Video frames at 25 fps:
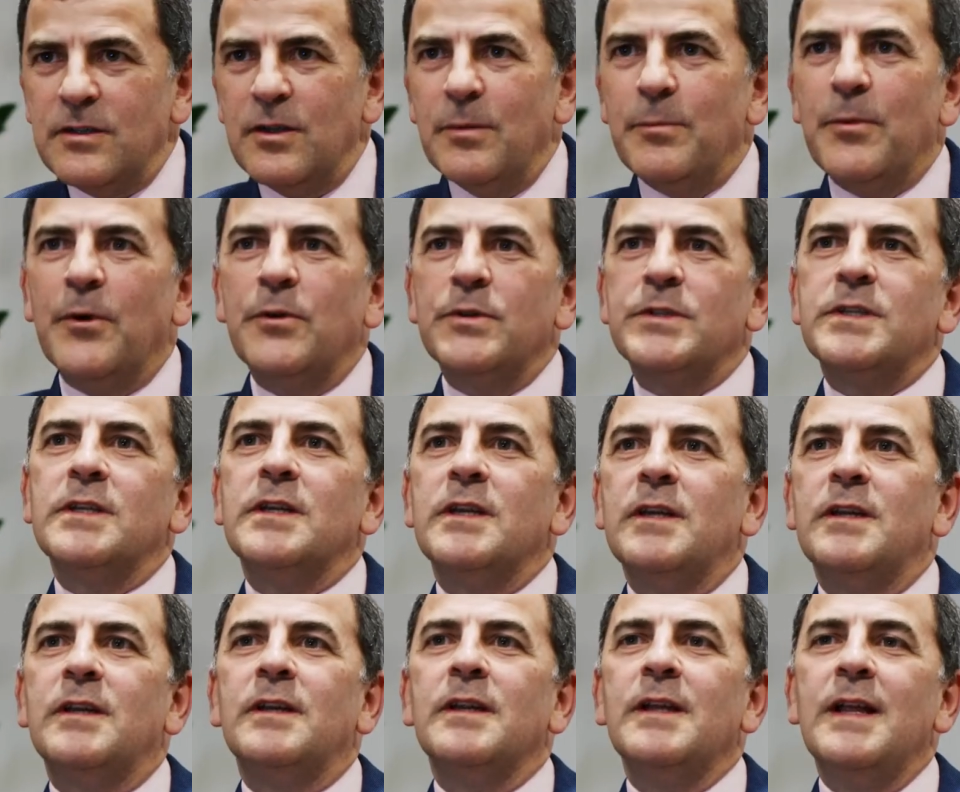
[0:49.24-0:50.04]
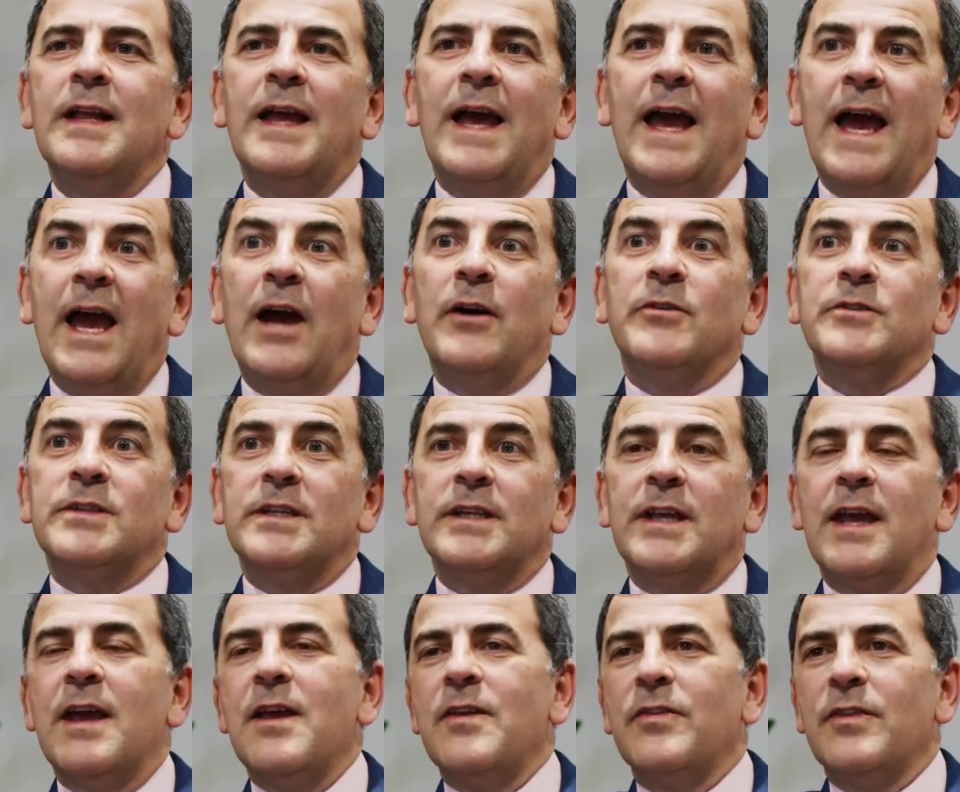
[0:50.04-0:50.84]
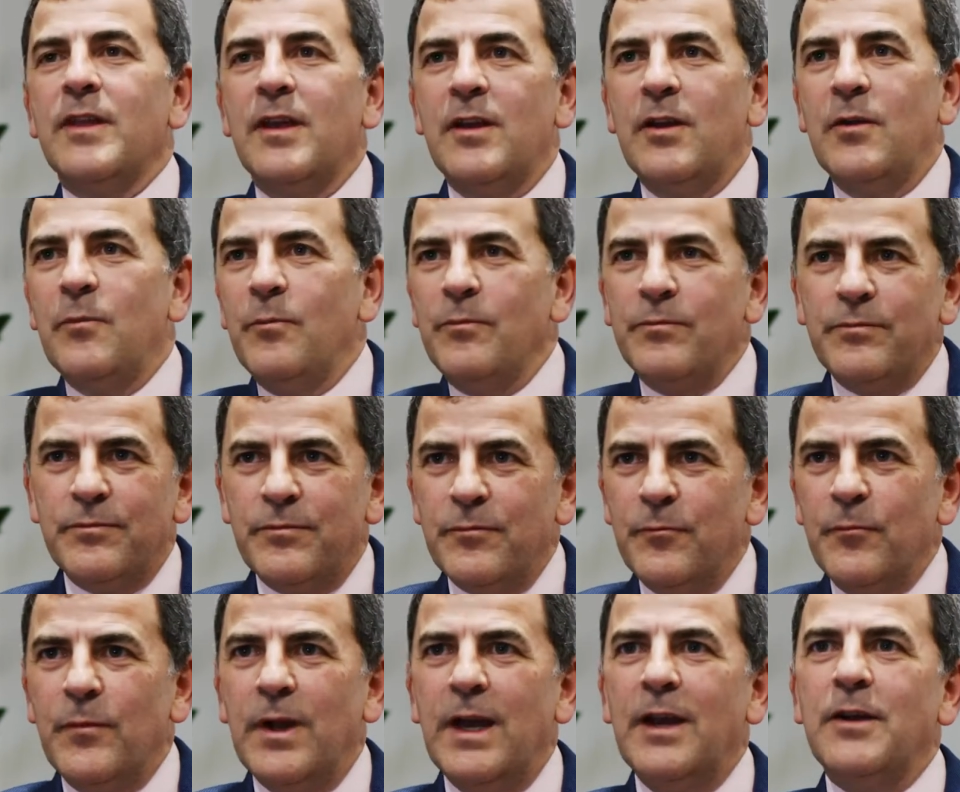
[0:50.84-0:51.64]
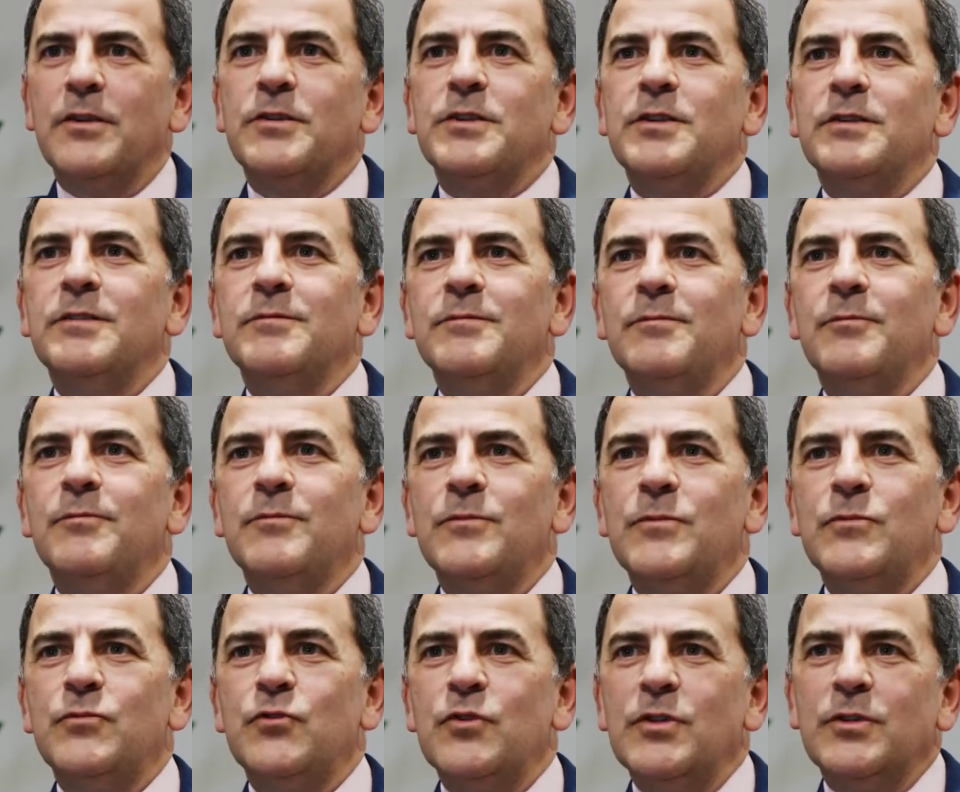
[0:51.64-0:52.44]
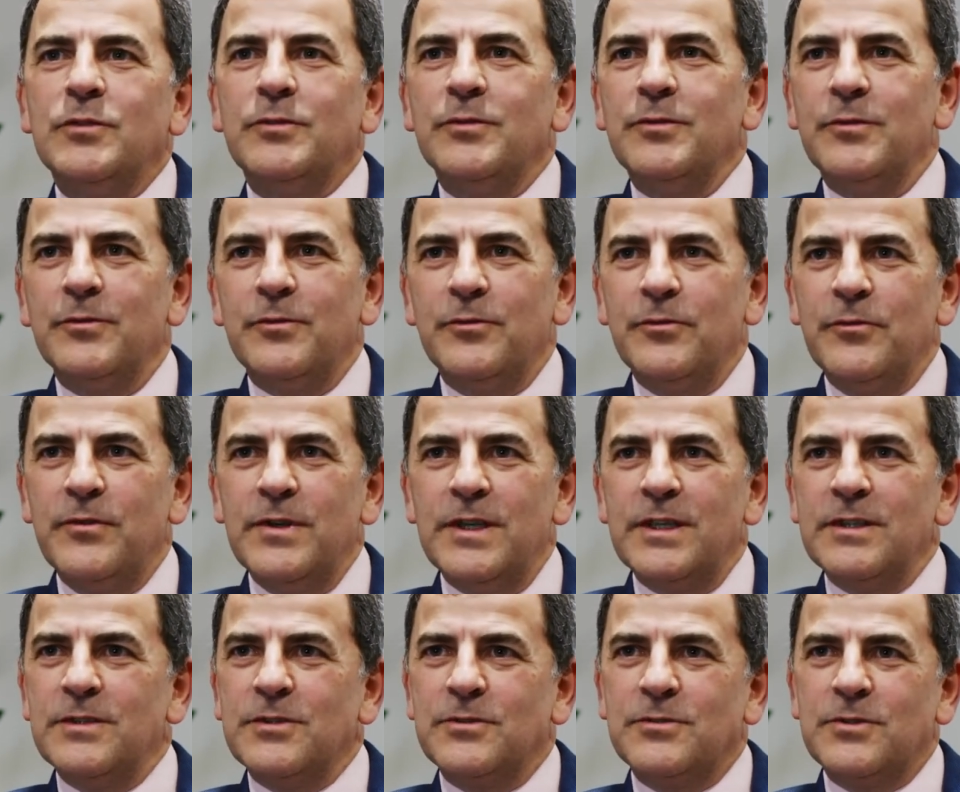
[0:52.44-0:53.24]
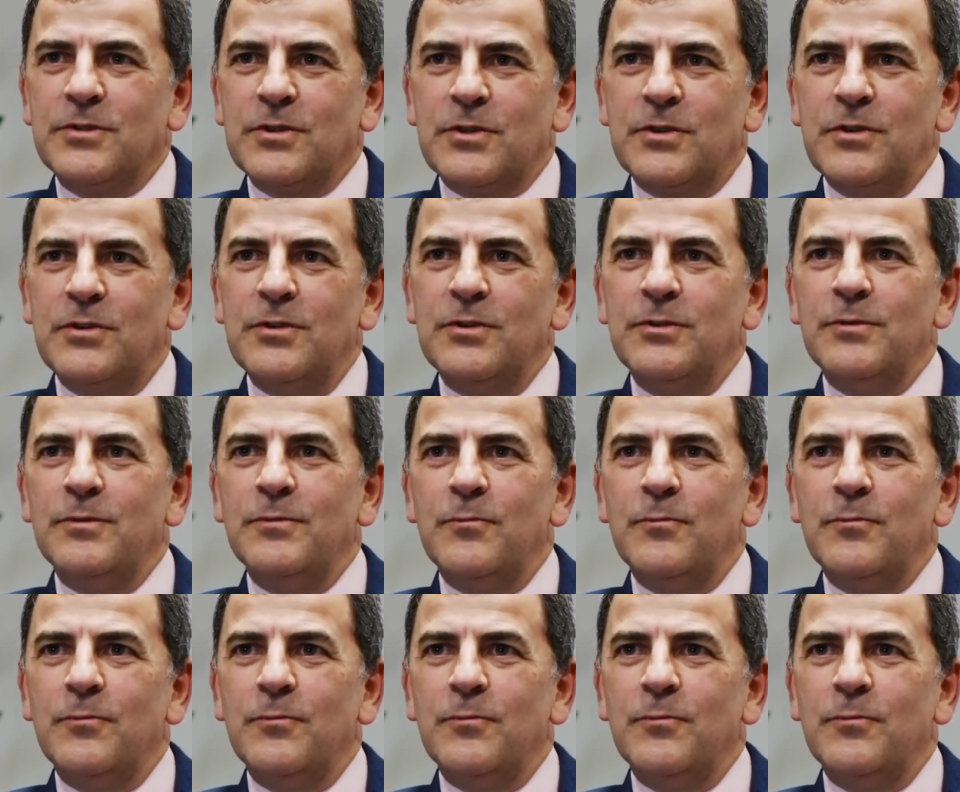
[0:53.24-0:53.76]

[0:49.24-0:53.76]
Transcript: the body and how to get there and how to drill, fix, screw,